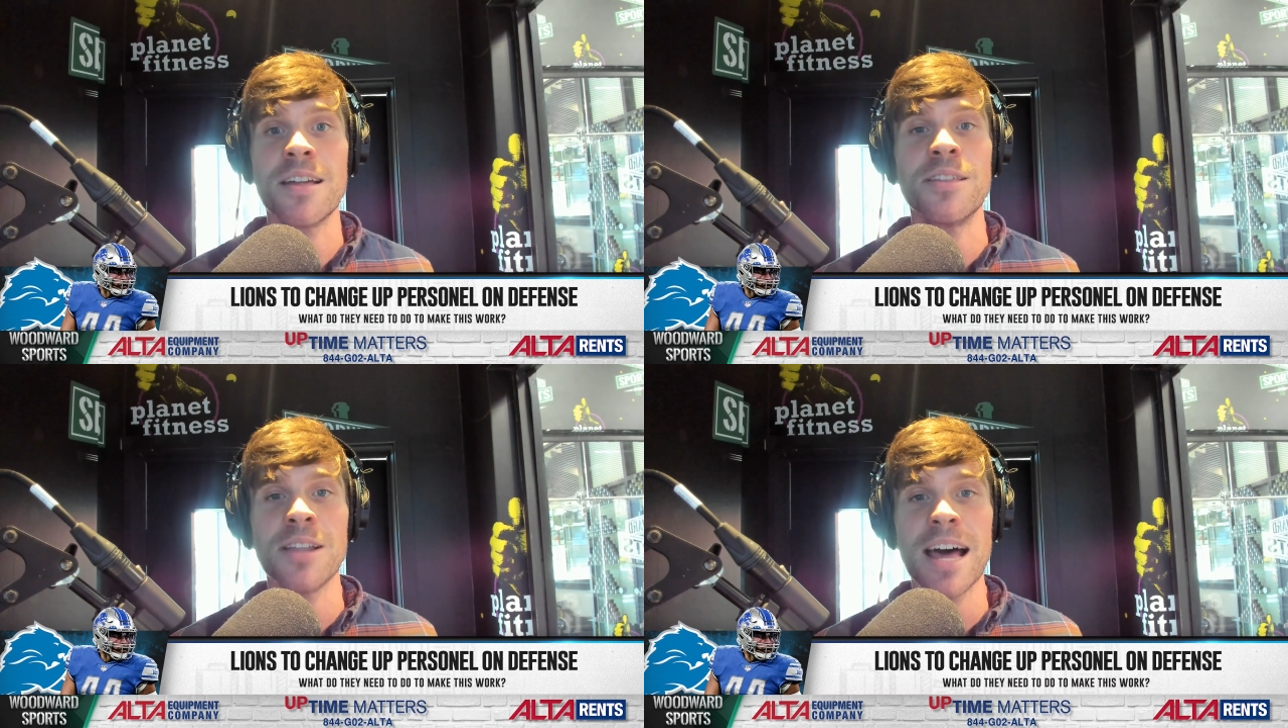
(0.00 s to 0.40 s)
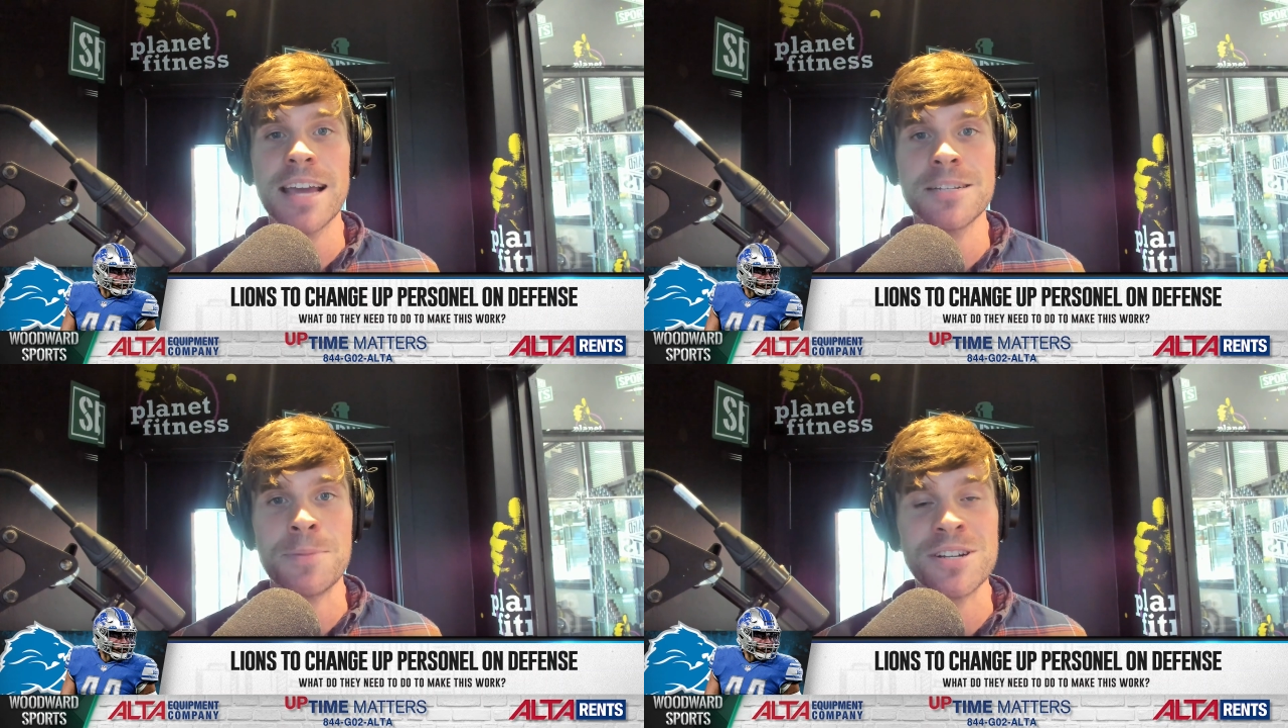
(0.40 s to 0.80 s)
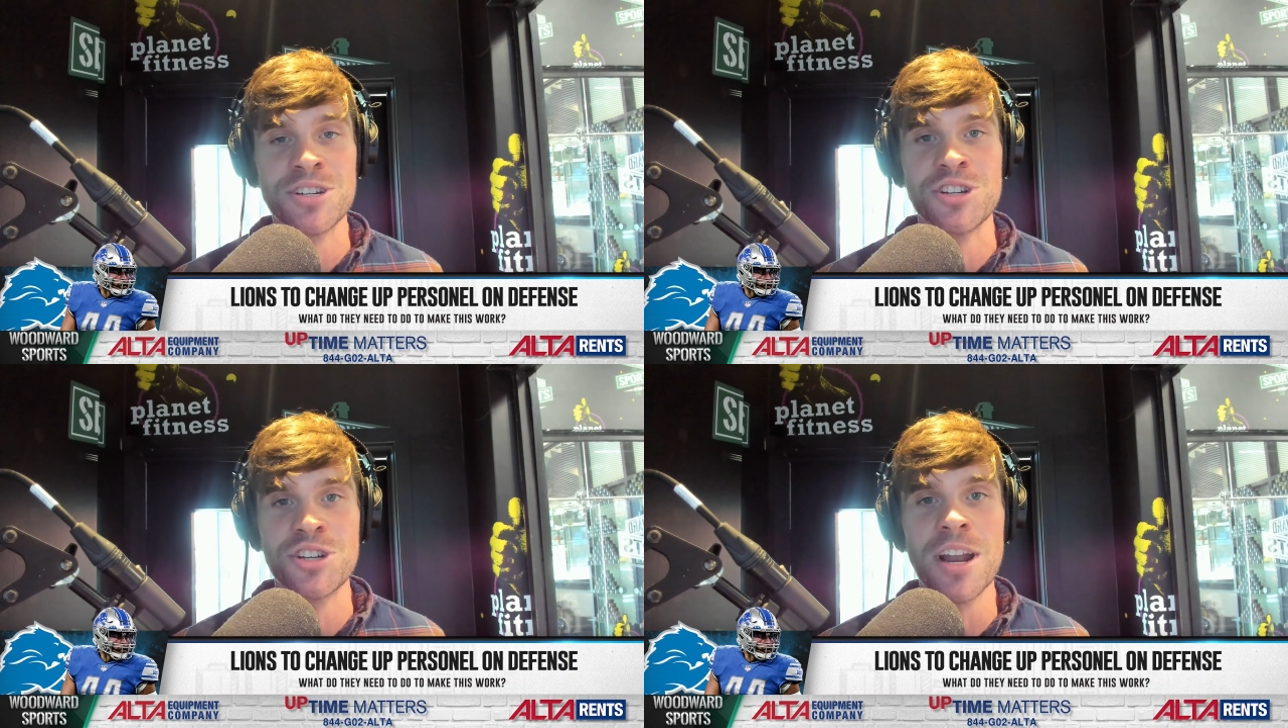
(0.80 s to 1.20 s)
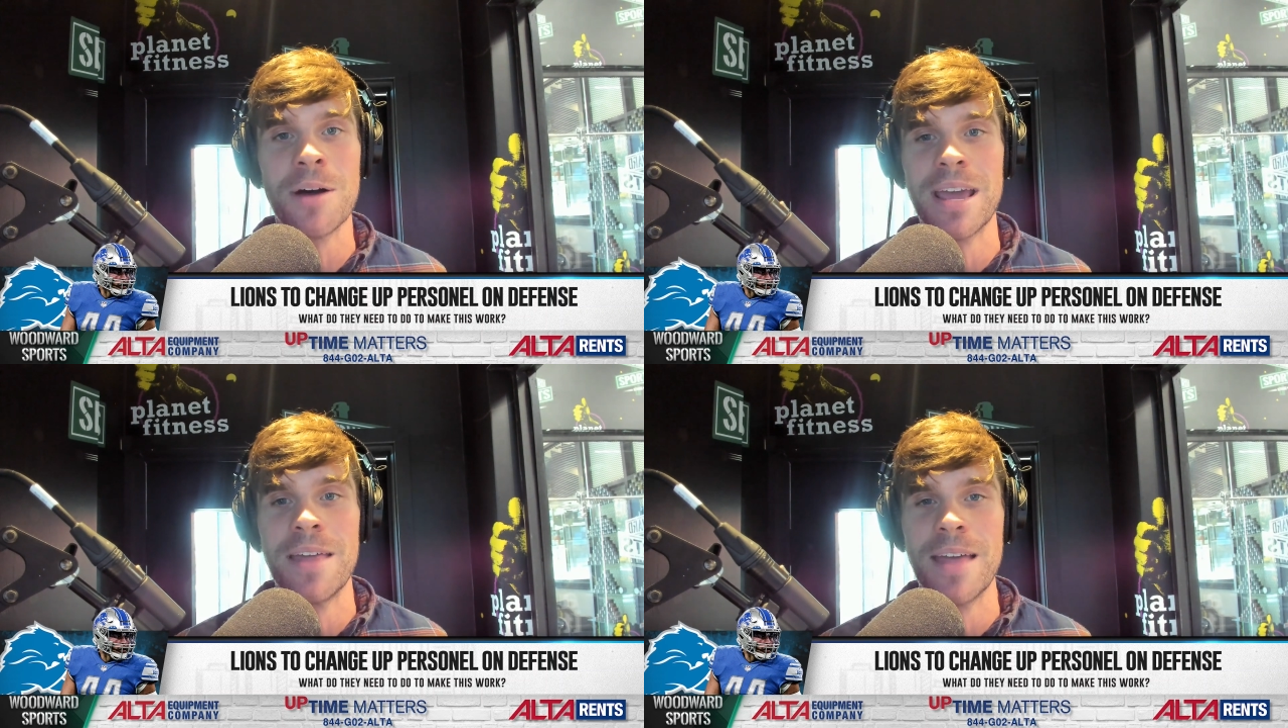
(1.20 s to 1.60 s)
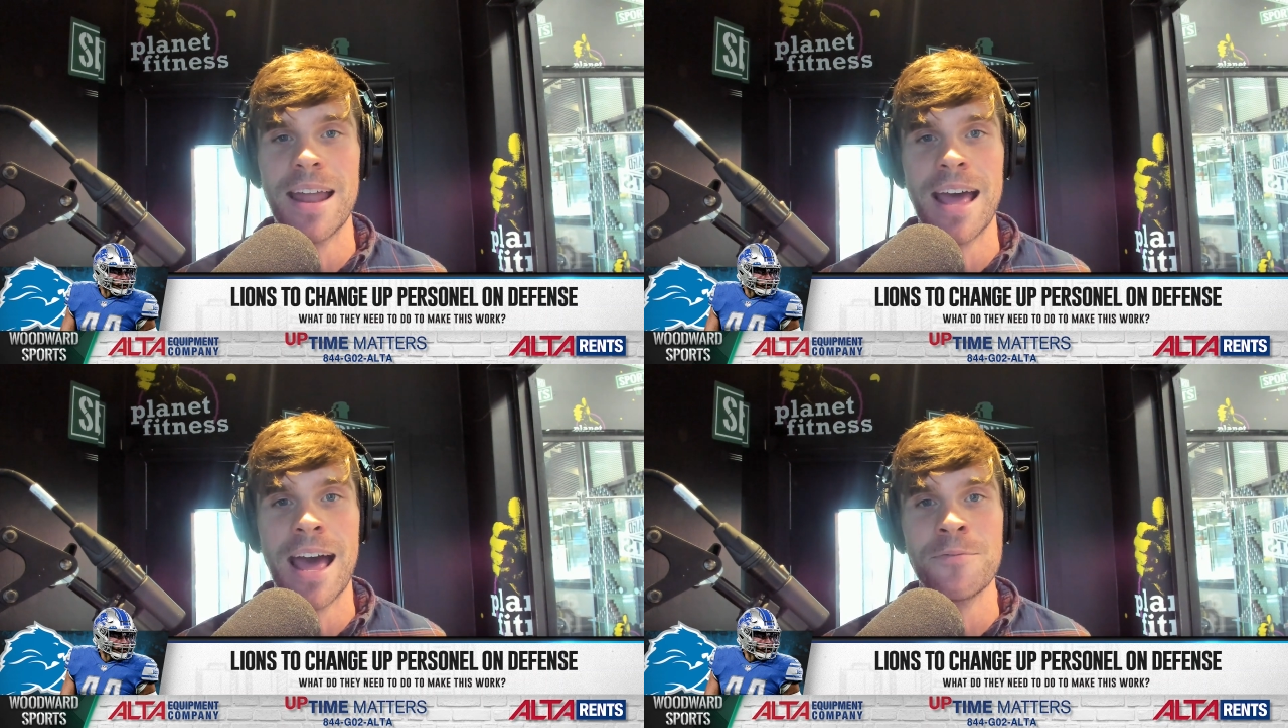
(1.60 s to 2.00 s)
The Lions pitched a shutout in
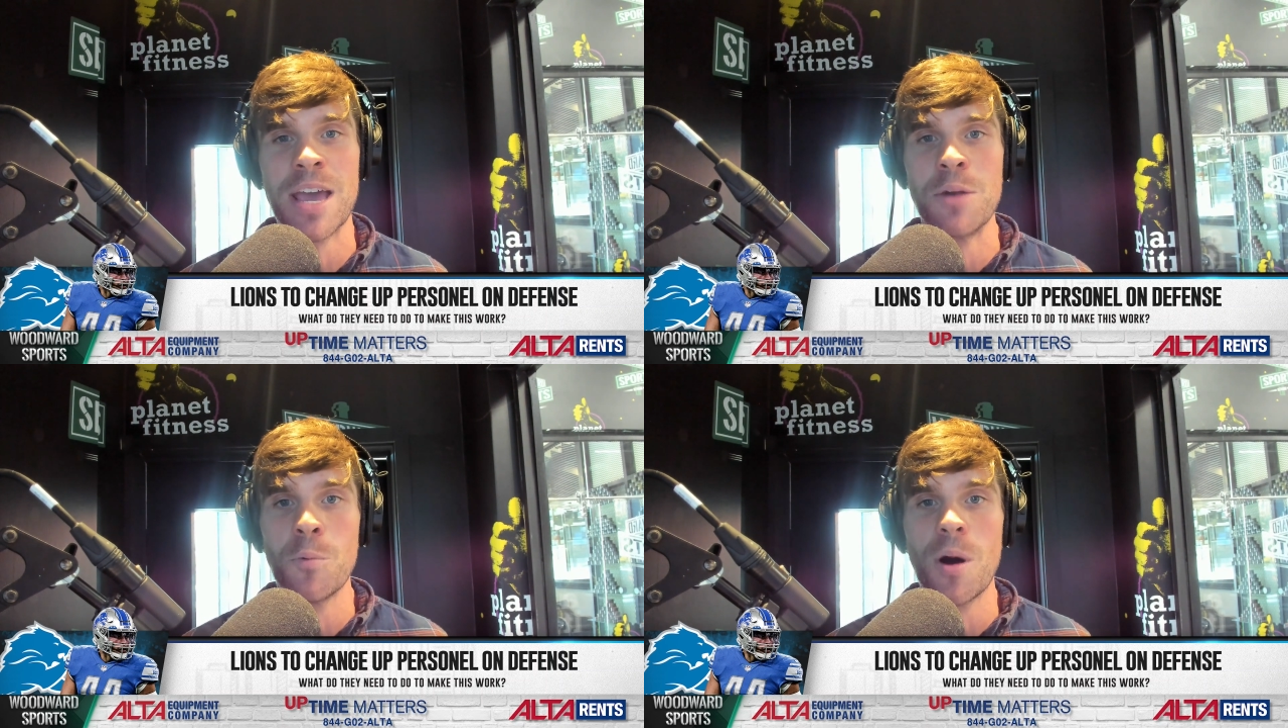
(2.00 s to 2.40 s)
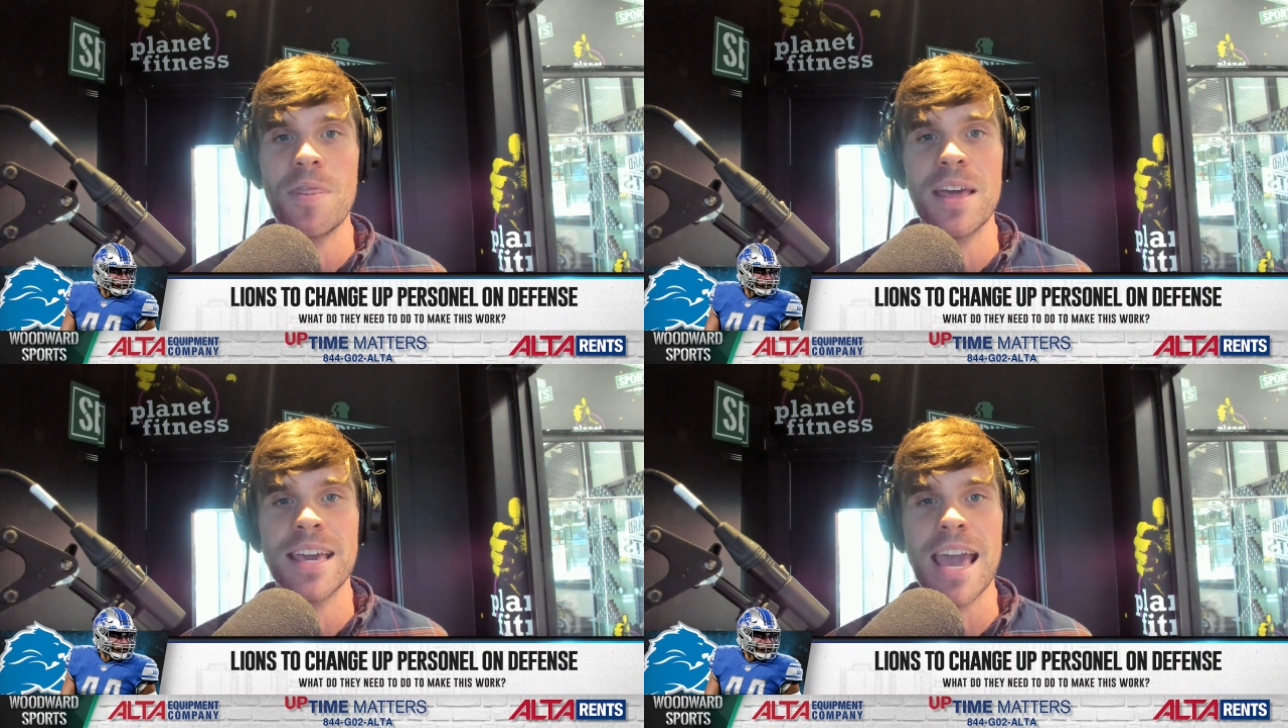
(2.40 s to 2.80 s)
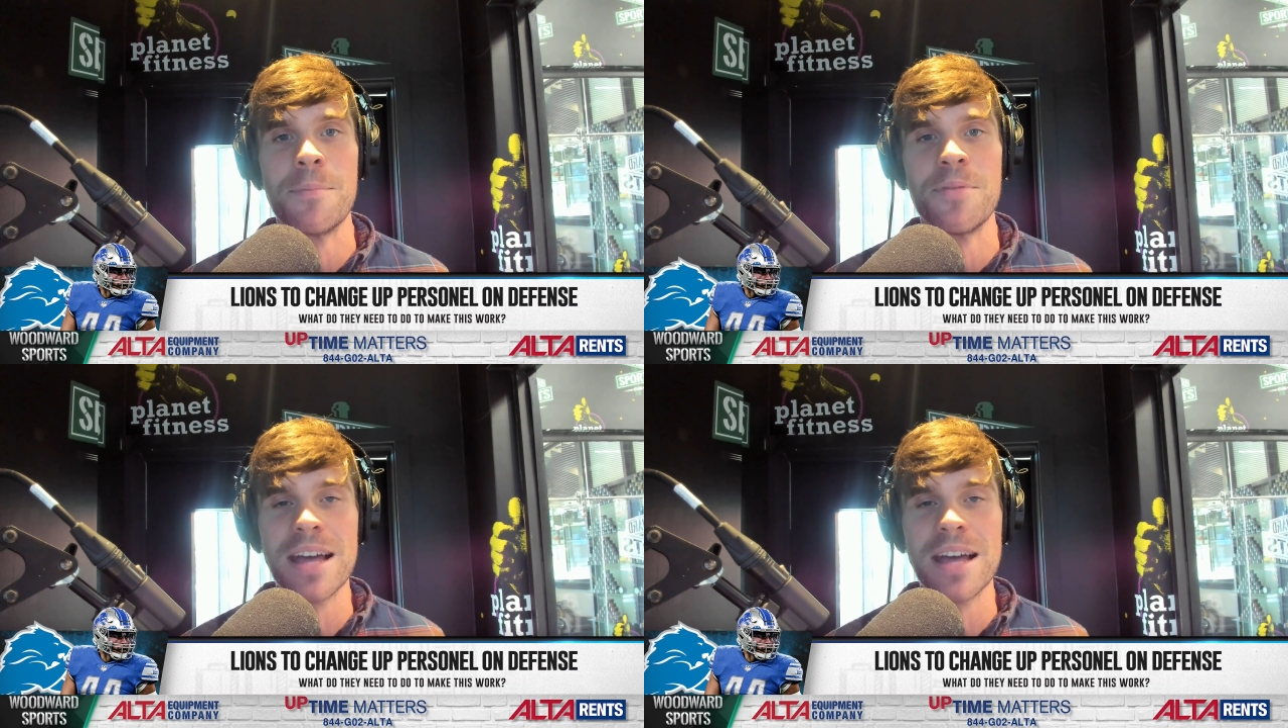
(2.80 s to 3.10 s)
that half and won the game.